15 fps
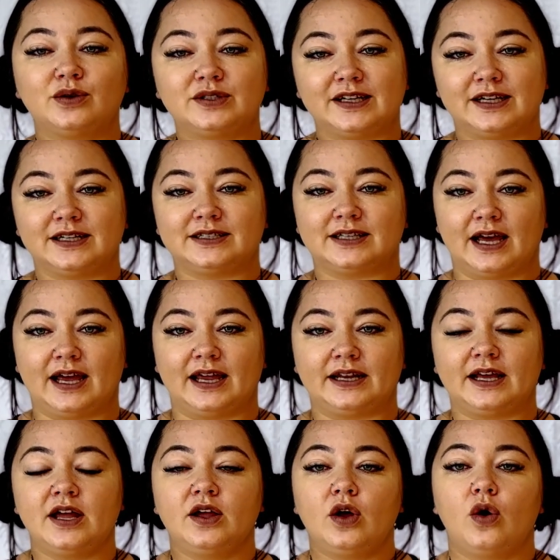to
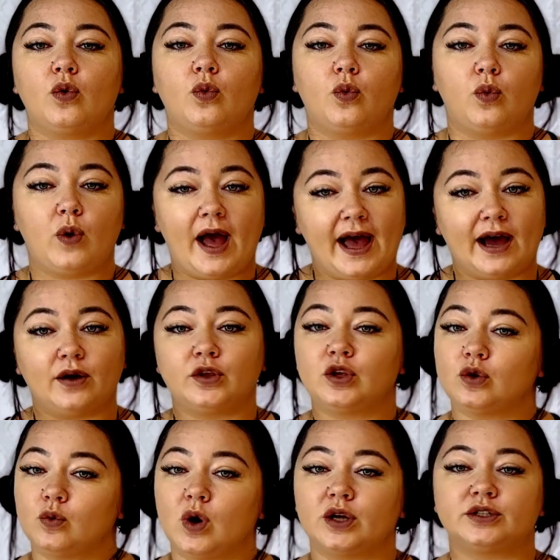decide how
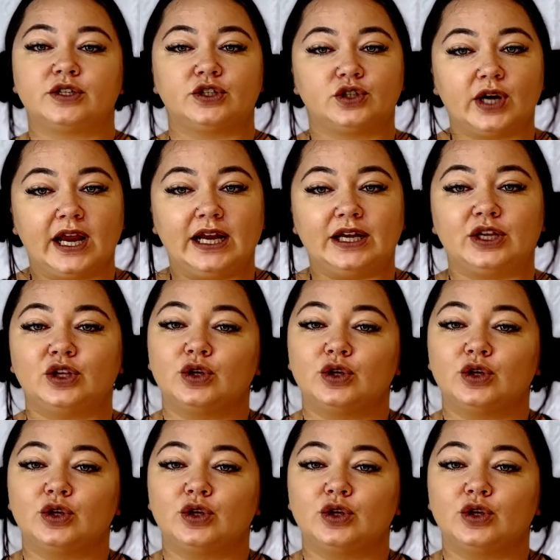you want to trade.